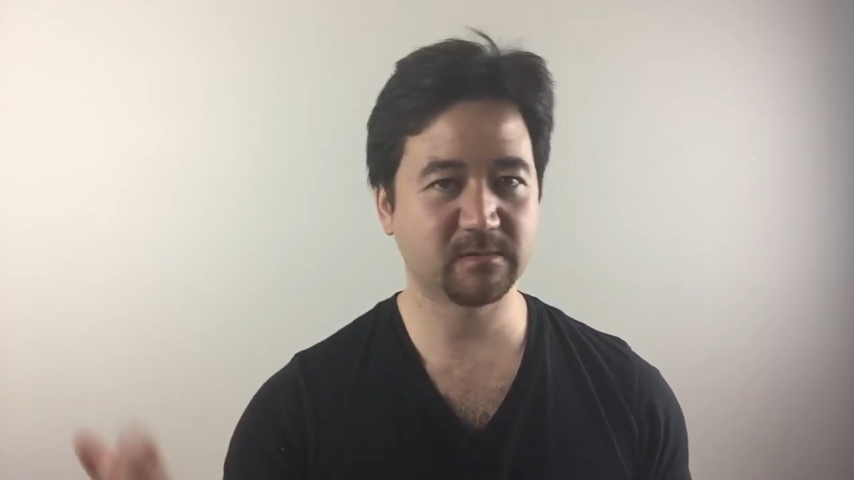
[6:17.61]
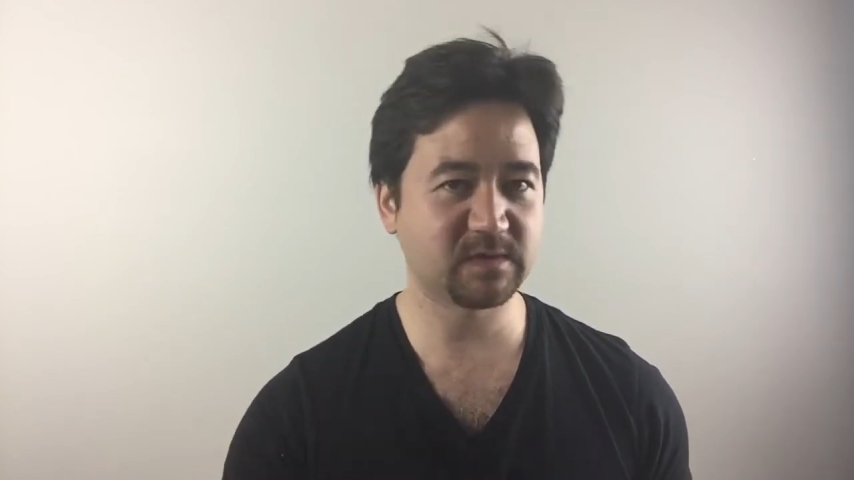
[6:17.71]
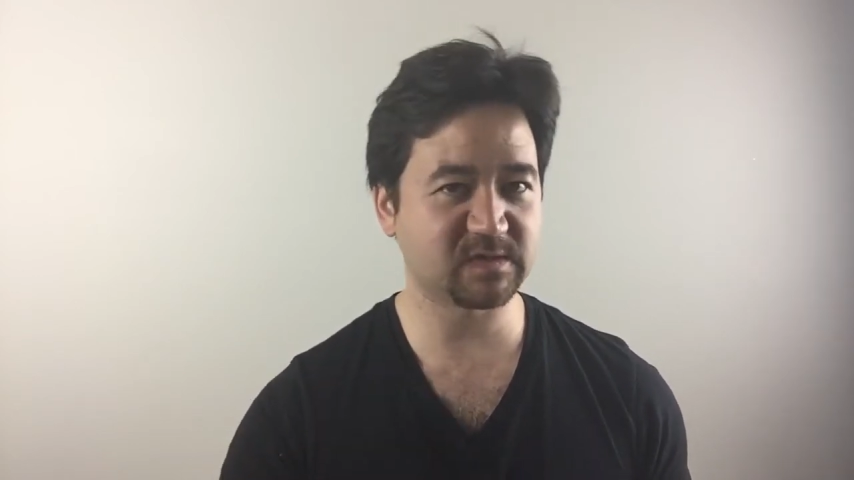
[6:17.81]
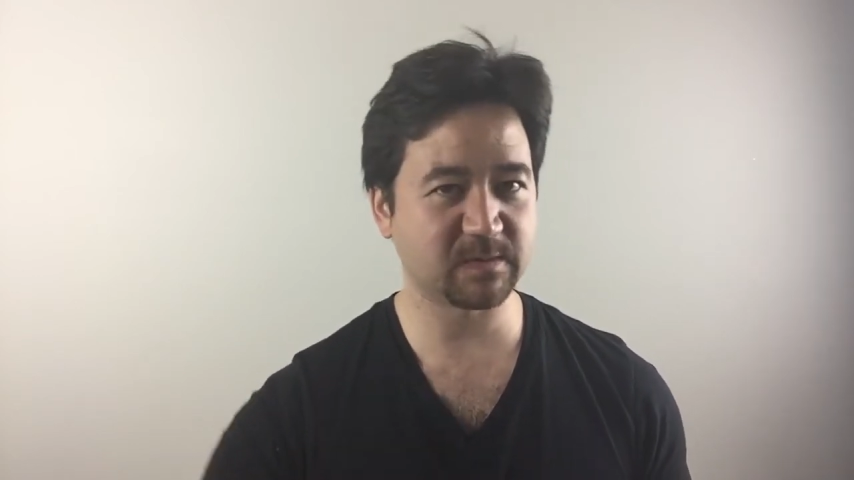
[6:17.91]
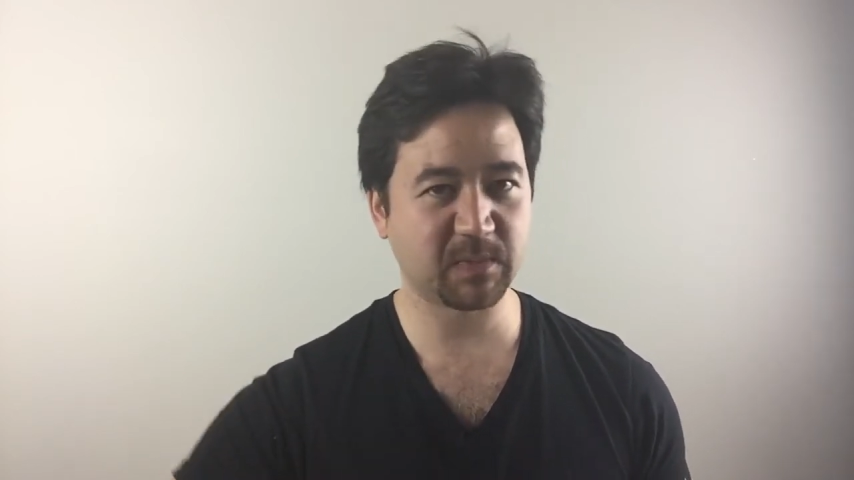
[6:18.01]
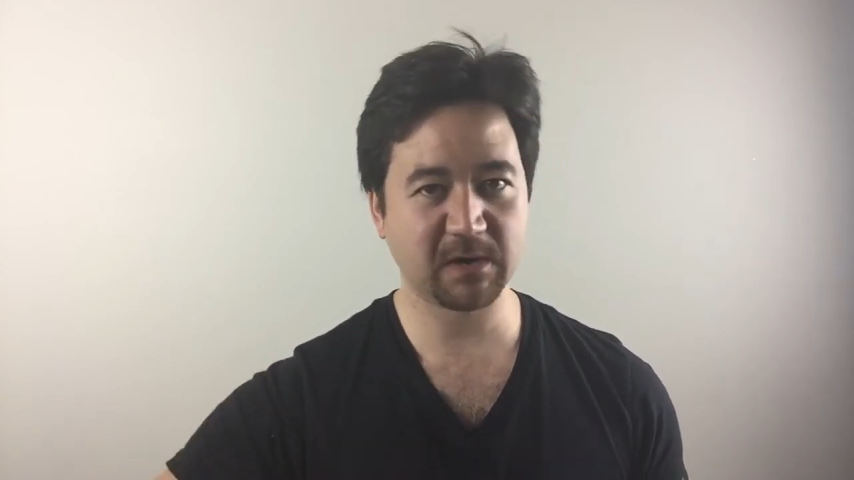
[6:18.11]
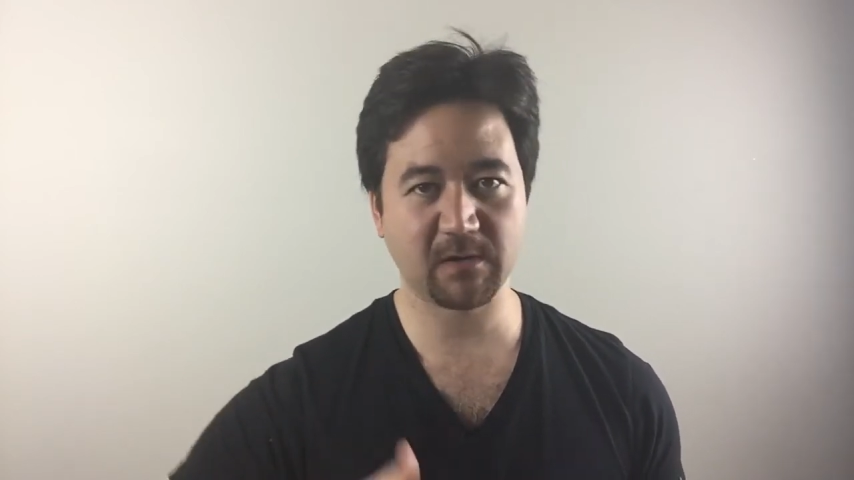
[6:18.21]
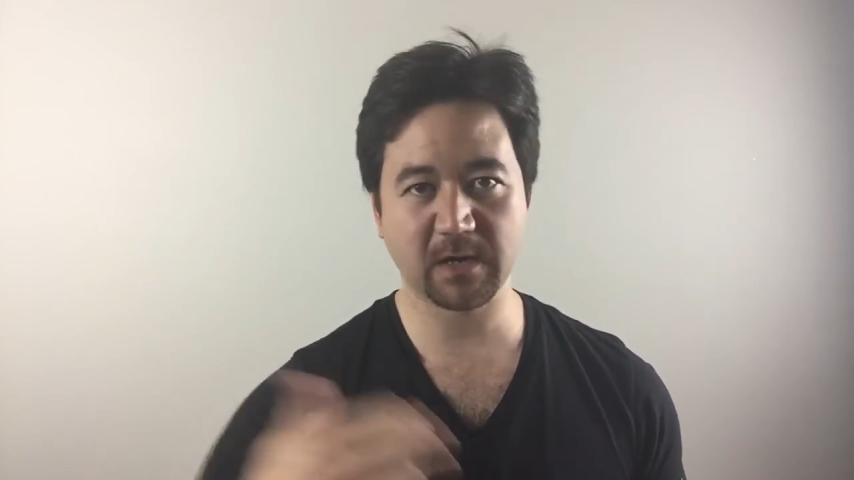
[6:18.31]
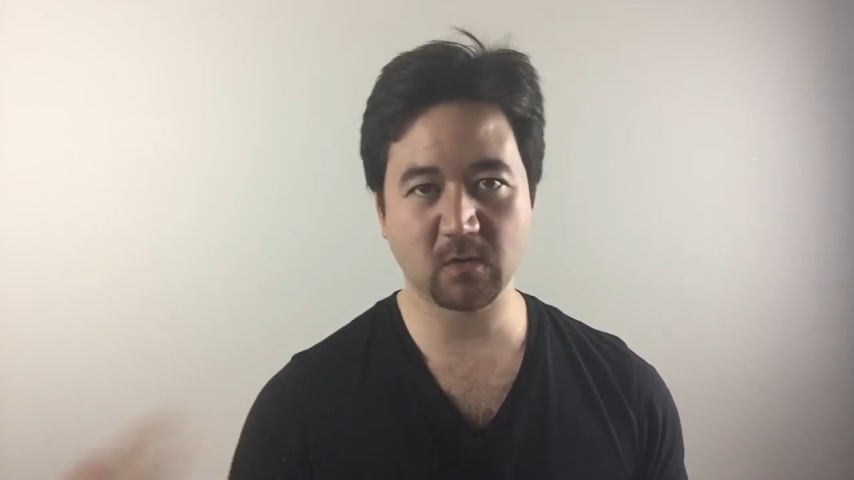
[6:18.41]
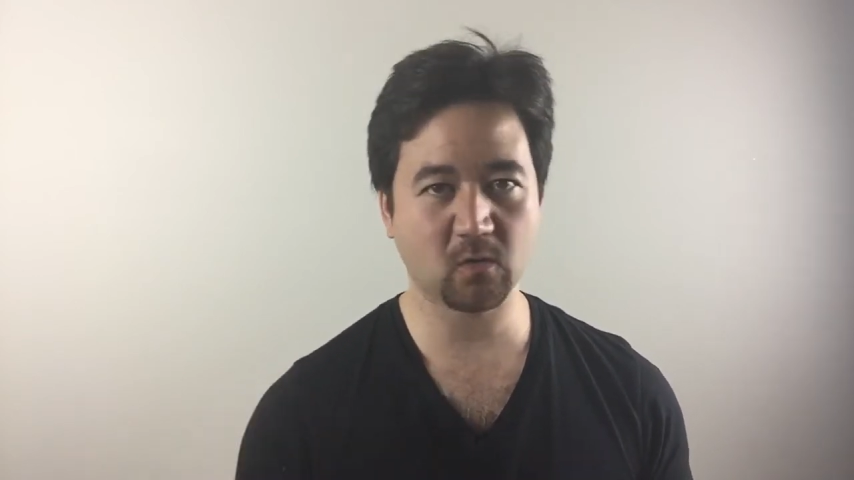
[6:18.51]

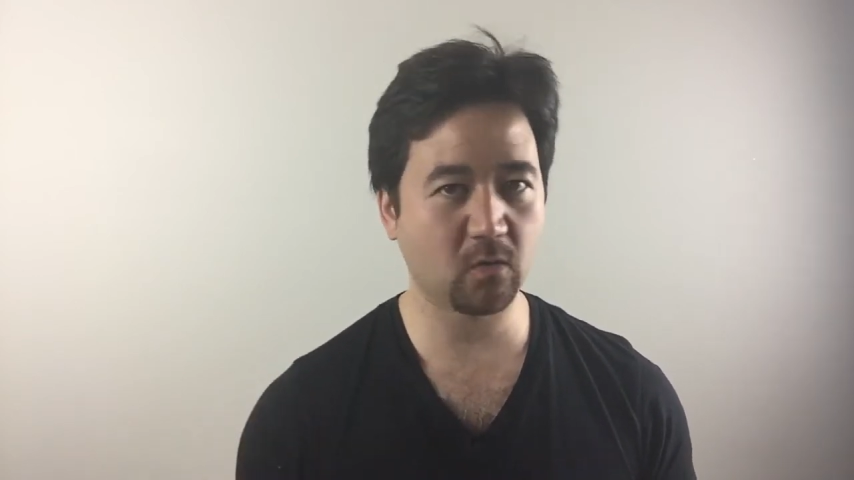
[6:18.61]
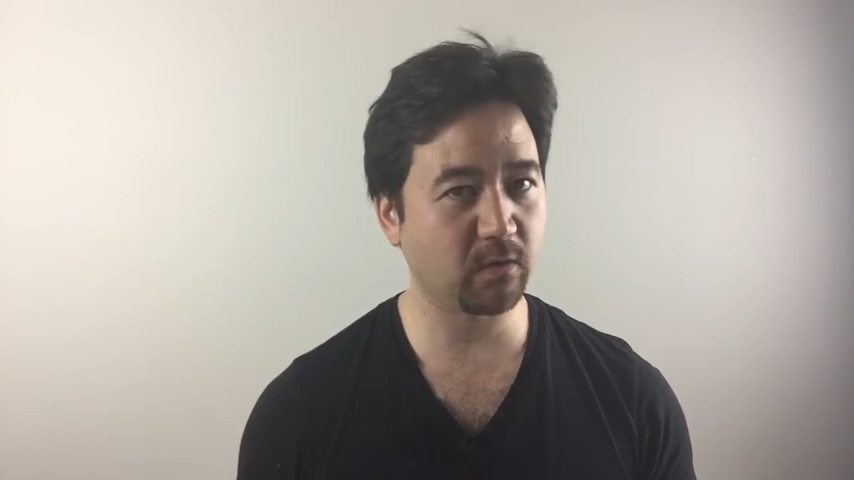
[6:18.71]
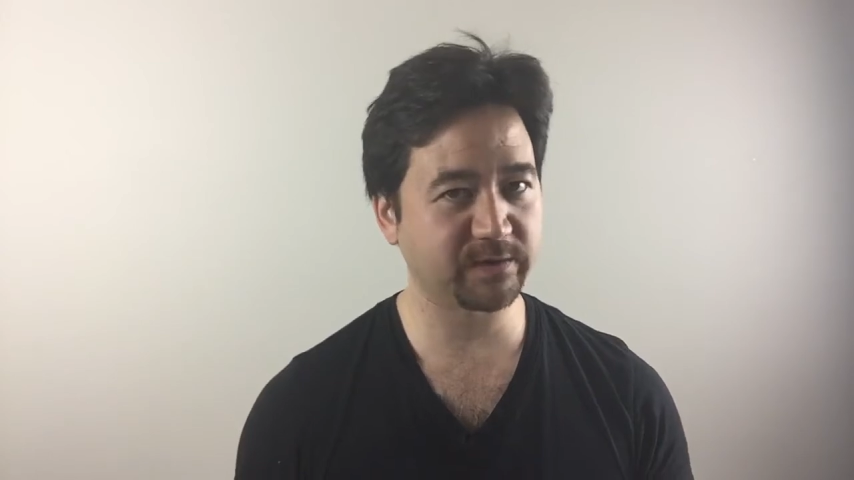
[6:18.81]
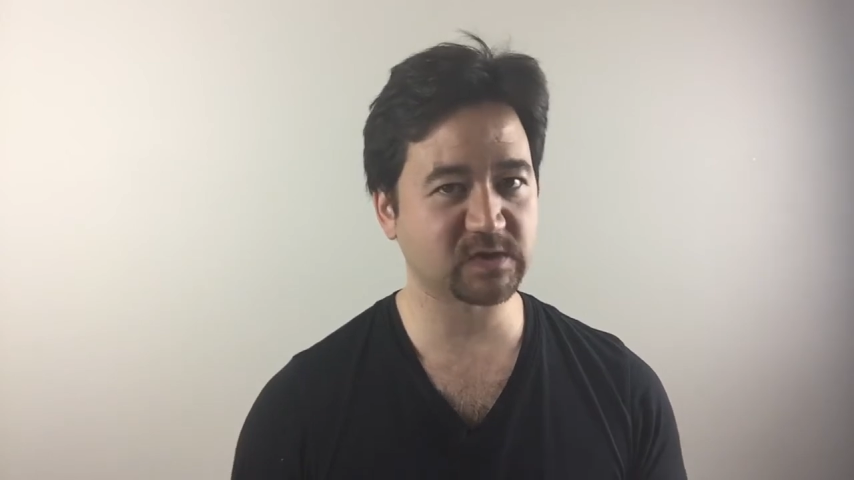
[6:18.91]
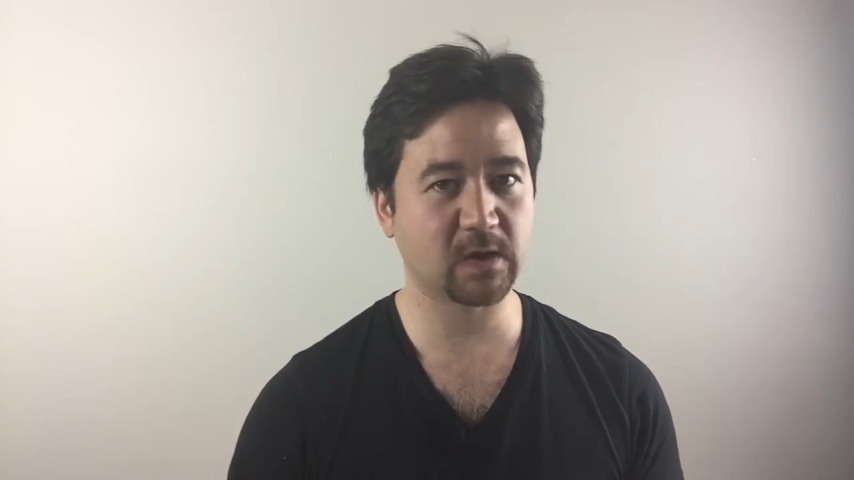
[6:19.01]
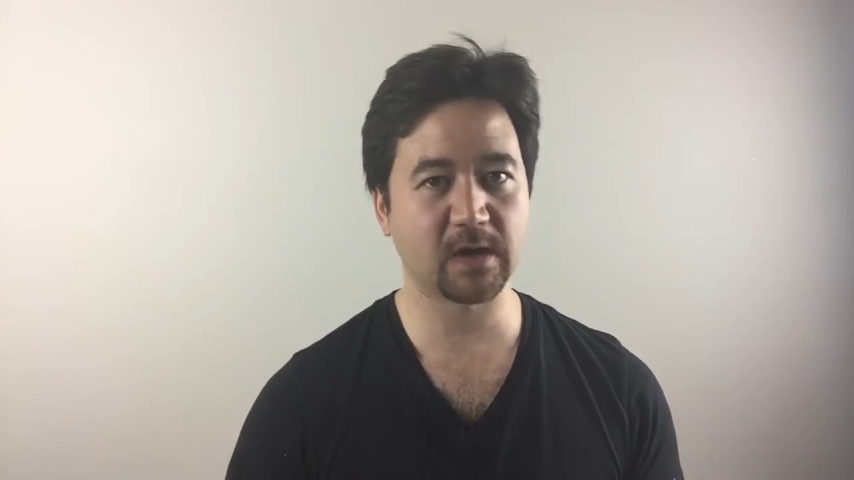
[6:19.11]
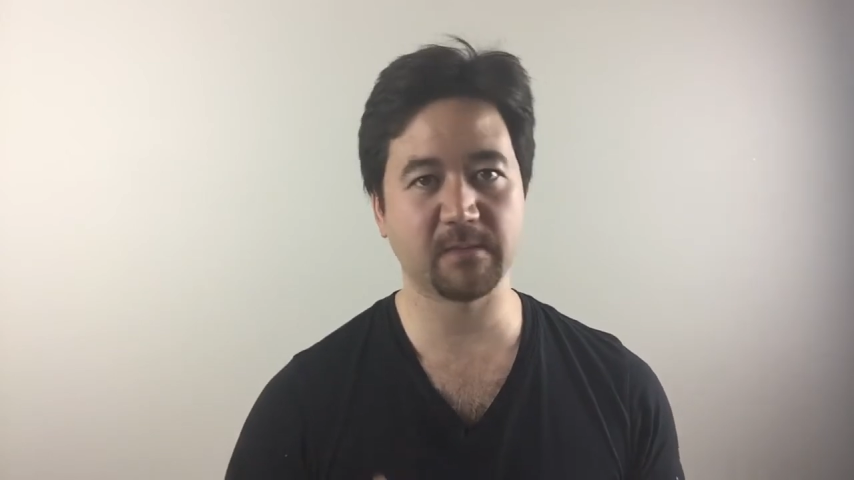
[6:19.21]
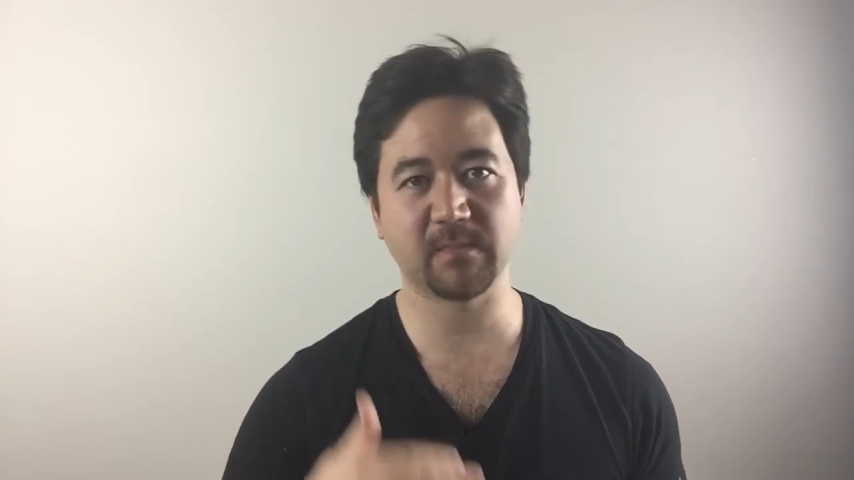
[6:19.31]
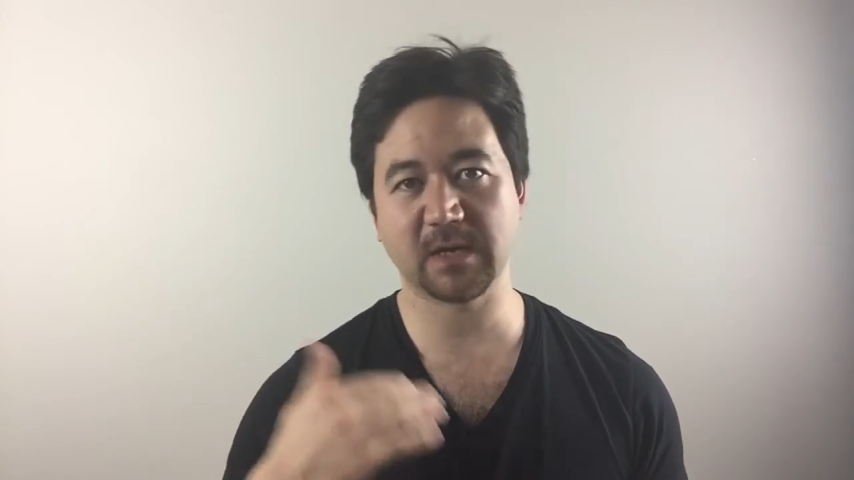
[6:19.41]
disappearing all the time.